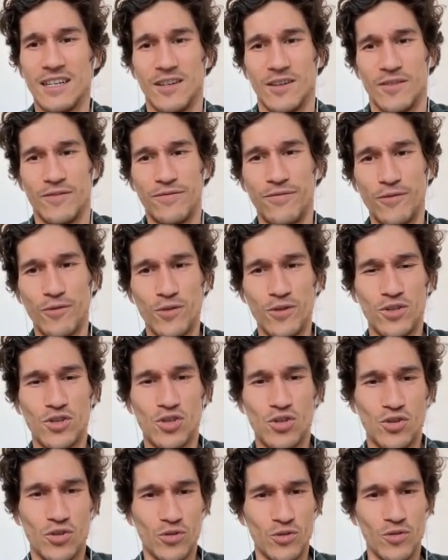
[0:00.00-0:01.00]
For
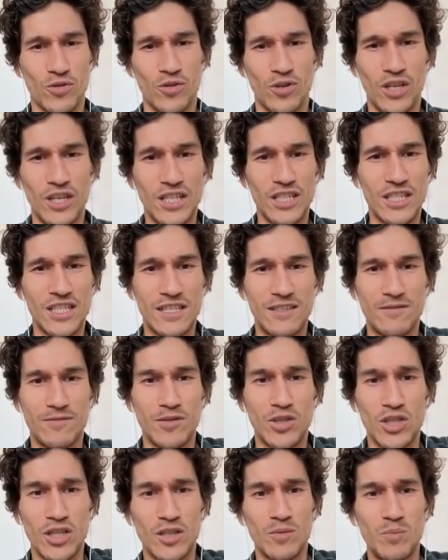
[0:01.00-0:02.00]
sure, he's
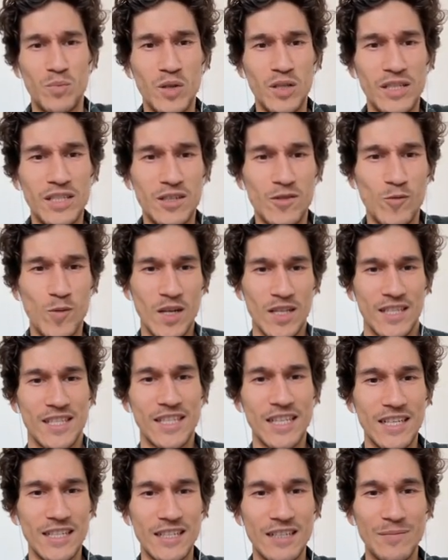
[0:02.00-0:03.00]
just building 1
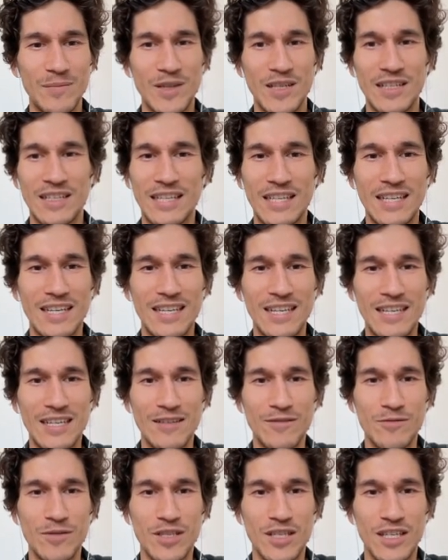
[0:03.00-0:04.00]
settlement
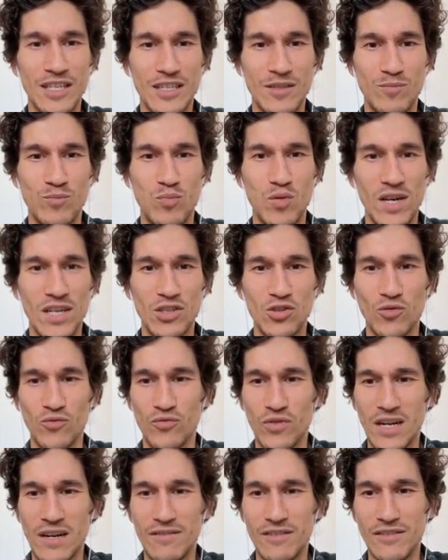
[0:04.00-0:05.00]
with his bunch of
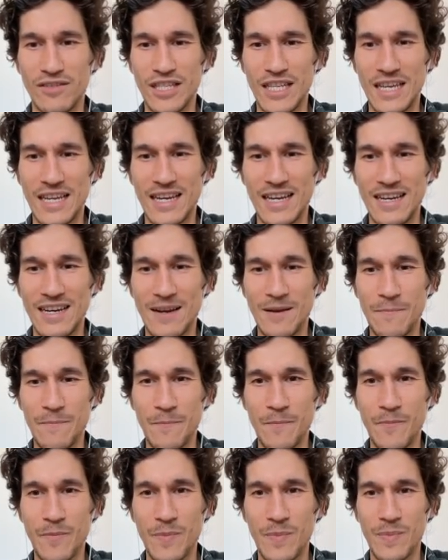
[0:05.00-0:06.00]
everything.
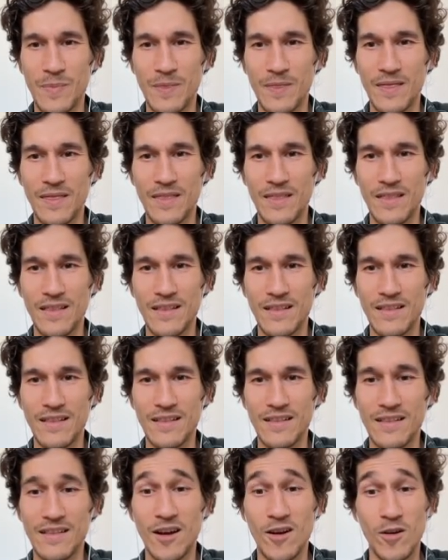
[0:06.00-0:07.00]

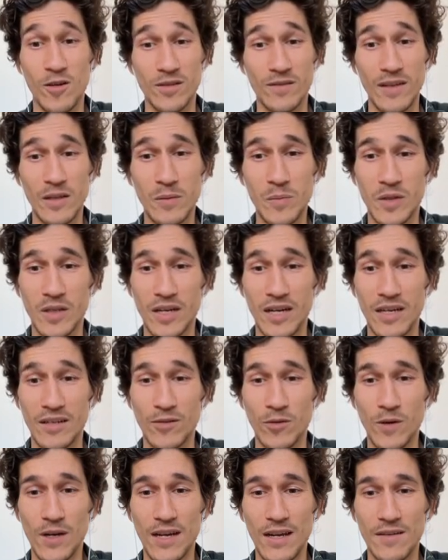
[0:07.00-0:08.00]
Oh, development card.
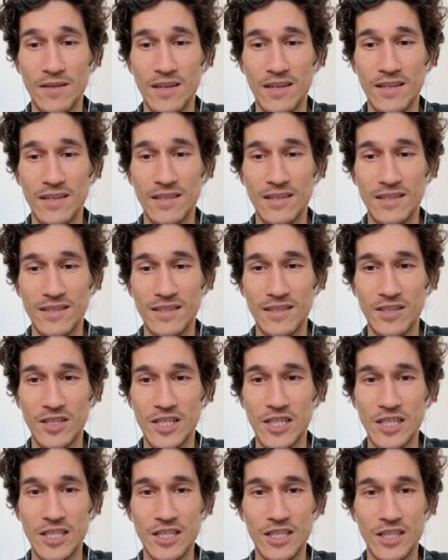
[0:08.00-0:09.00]
Okay. It's an
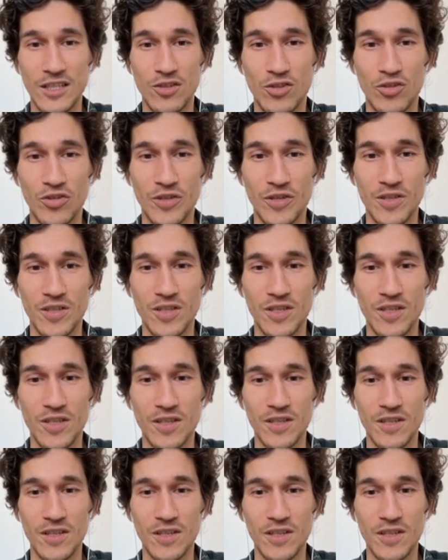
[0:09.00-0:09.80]
interesting choice.